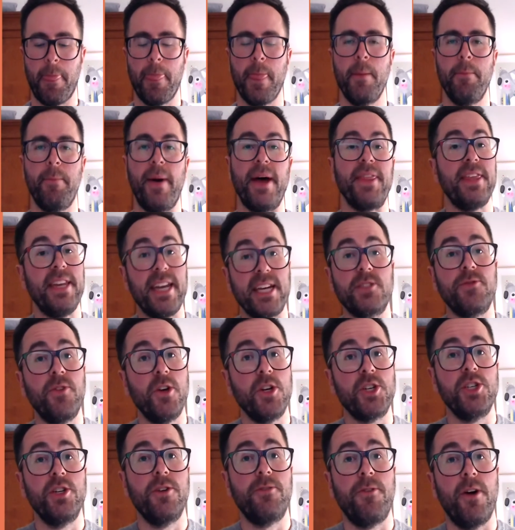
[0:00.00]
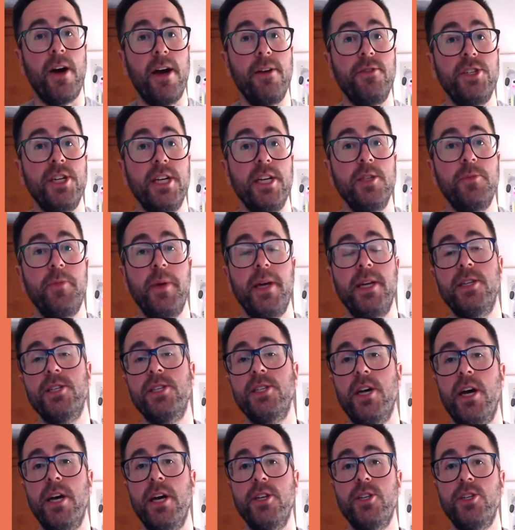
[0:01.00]
But the next version of 5G is being
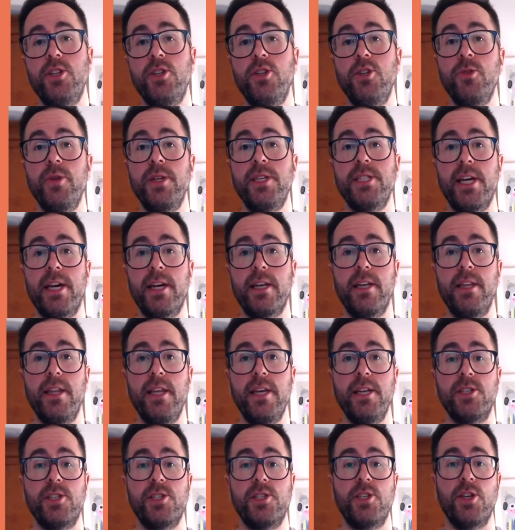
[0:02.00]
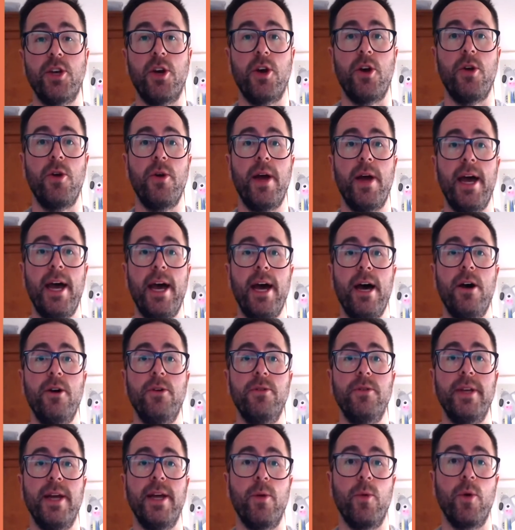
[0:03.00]
designed to do exactly this. So
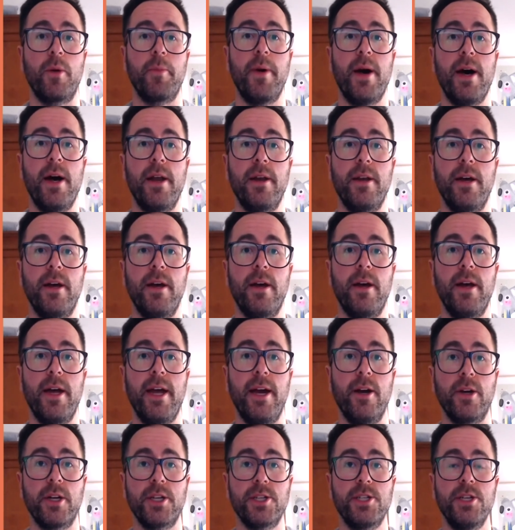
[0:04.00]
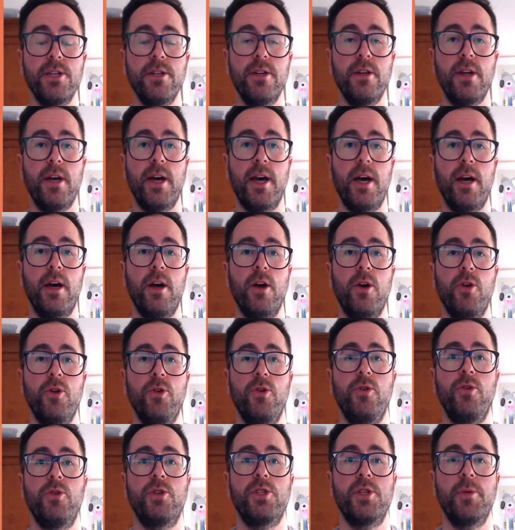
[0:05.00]
our network partner, Ericsson,
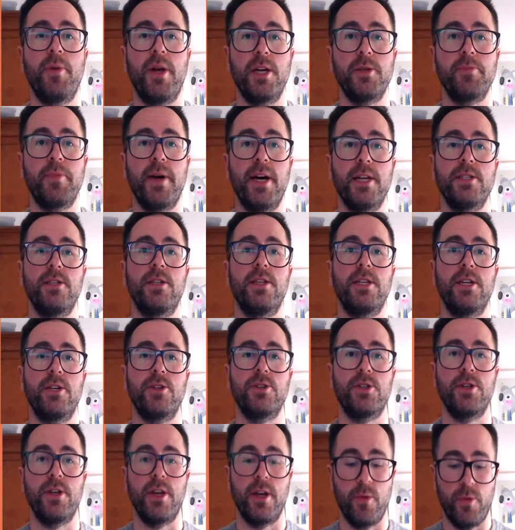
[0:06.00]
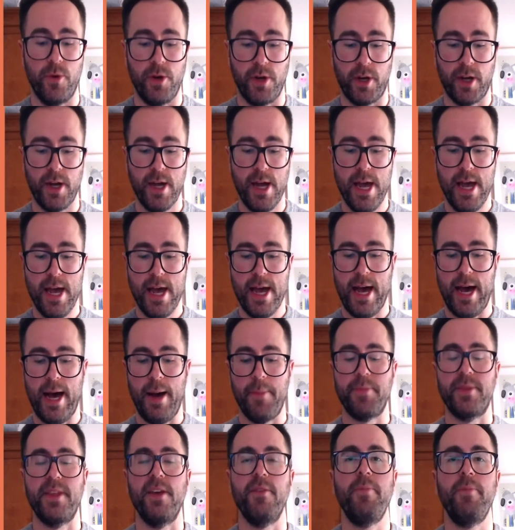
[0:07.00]
who supplies parts of the Telstra network,
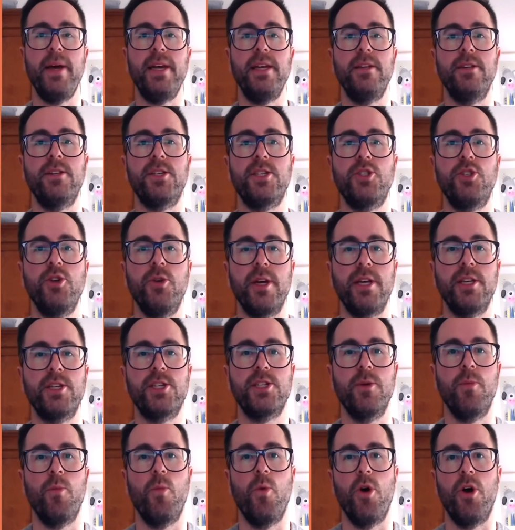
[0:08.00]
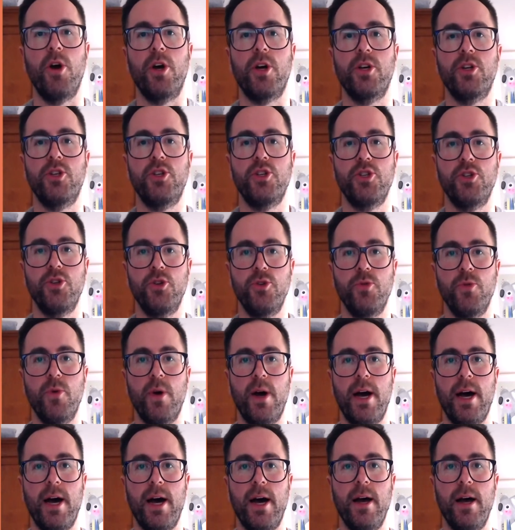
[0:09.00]
they've been doing some work
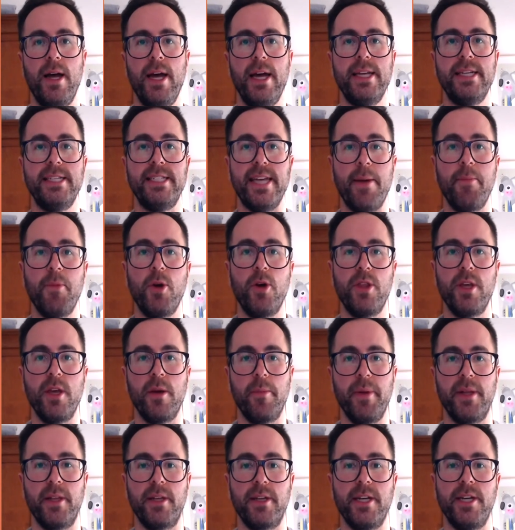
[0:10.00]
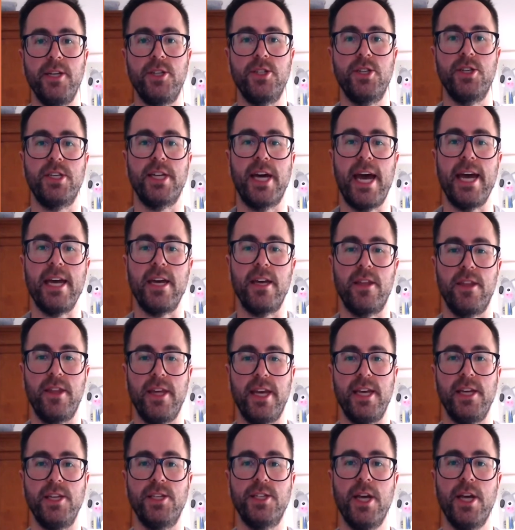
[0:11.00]
to demo the ability to take
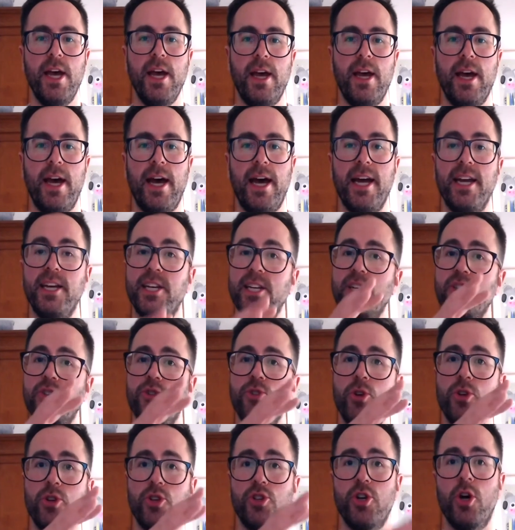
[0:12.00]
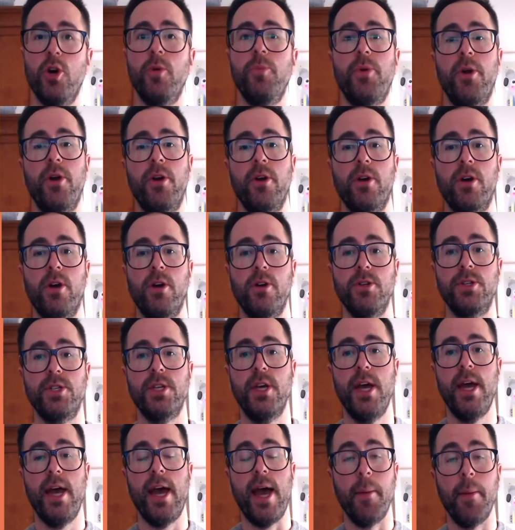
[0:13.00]
these industrial control protocols
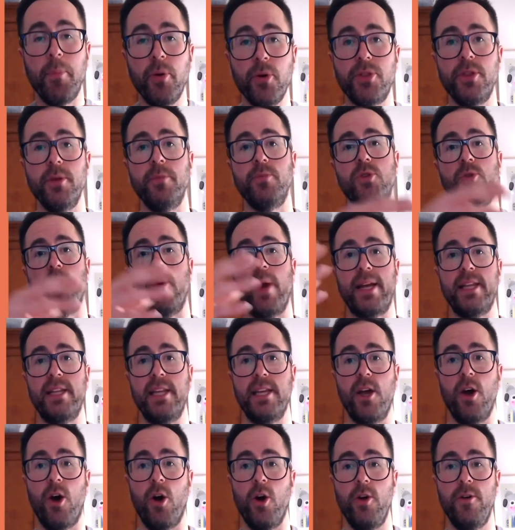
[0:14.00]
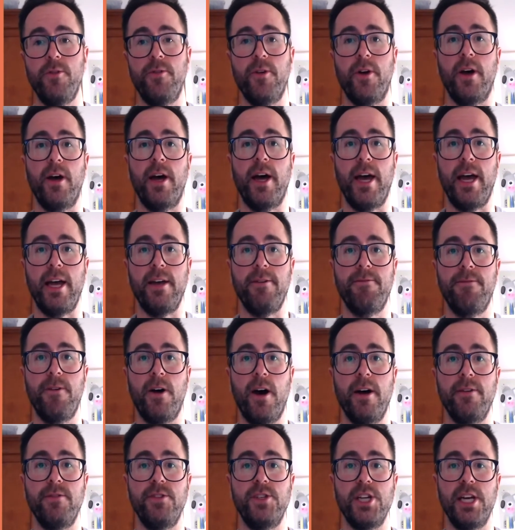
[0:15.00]
and put them directly over a
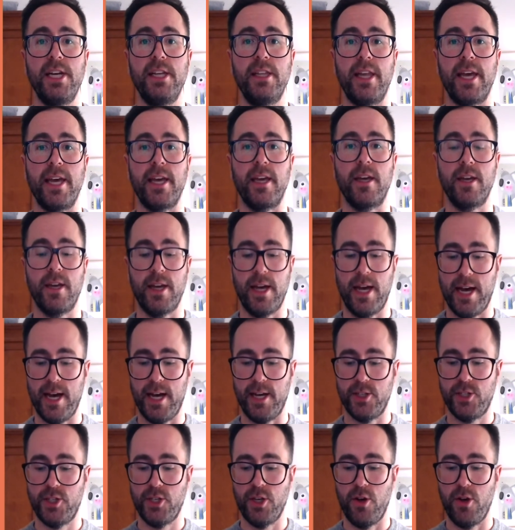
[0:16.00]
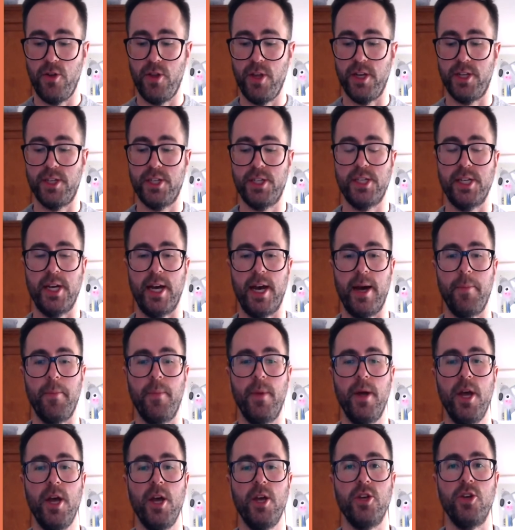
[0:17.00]
5G link so
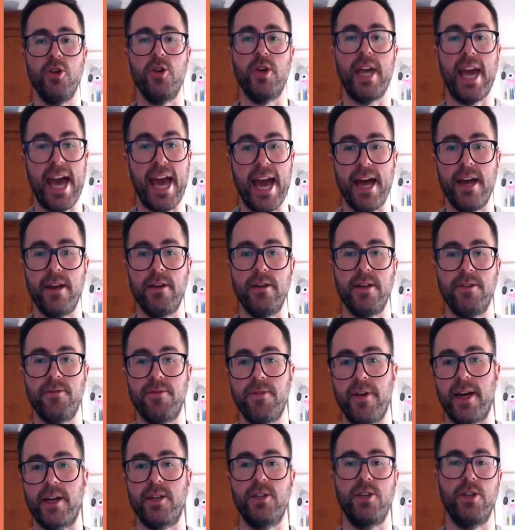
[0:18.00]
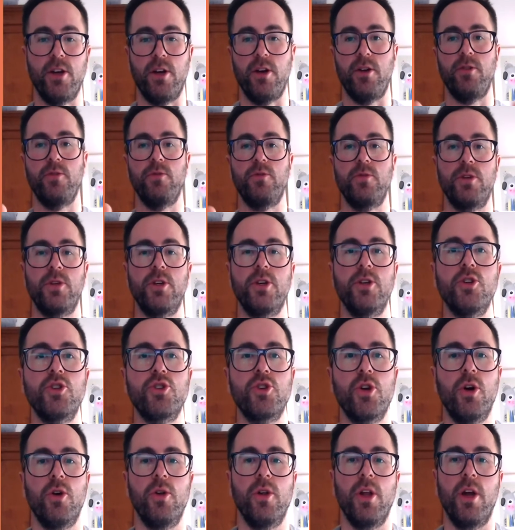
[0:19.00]
that you can, in fact,
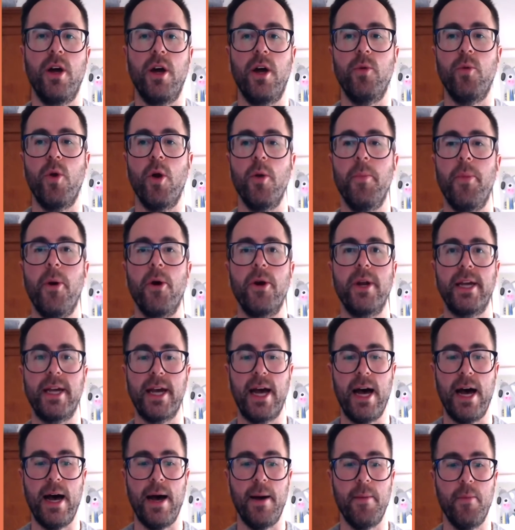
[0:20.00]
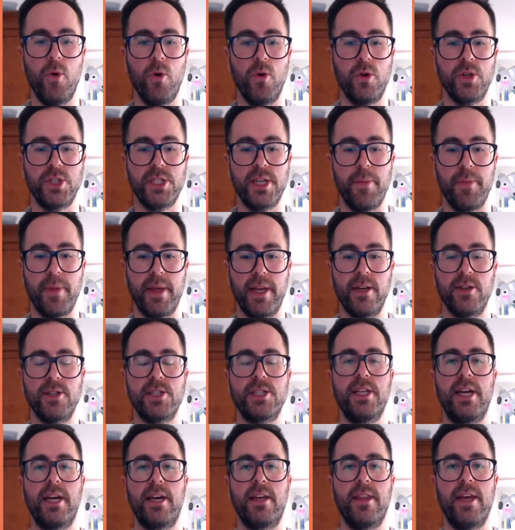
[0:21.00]
control a robotic arm or something
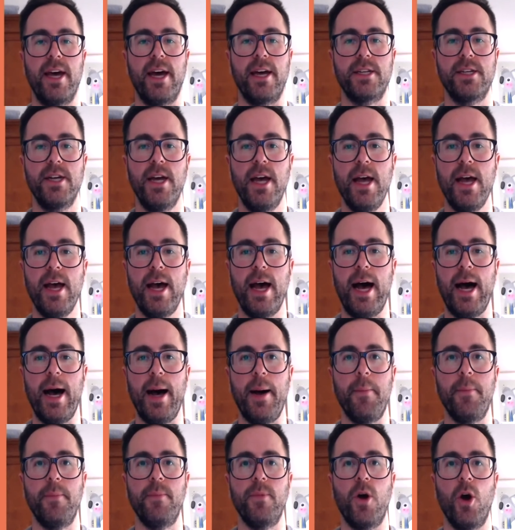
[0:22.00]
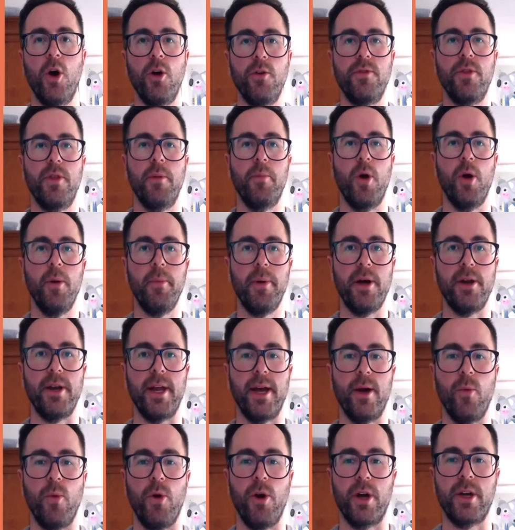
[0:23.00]
else like that over the mobile
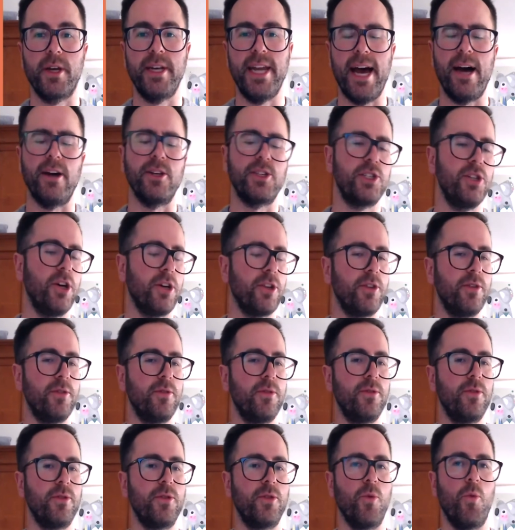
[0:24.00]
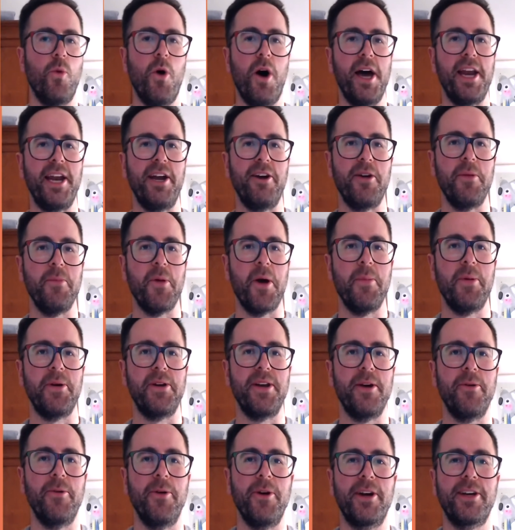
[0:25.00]
network. Now, it's not the wide area mobile
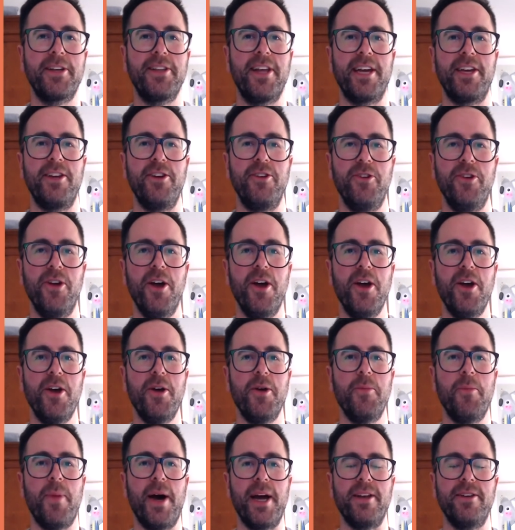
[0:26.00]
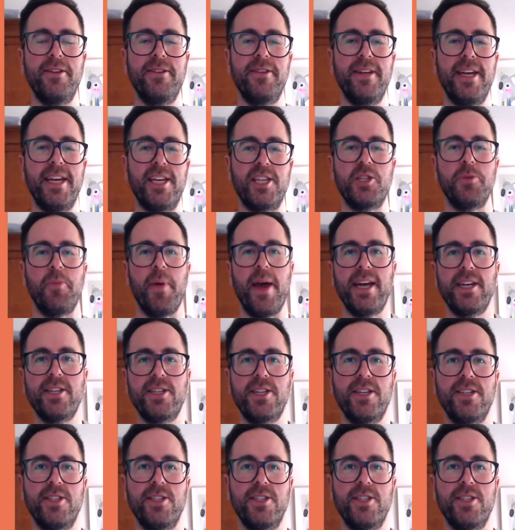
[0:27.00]
network like you might expect.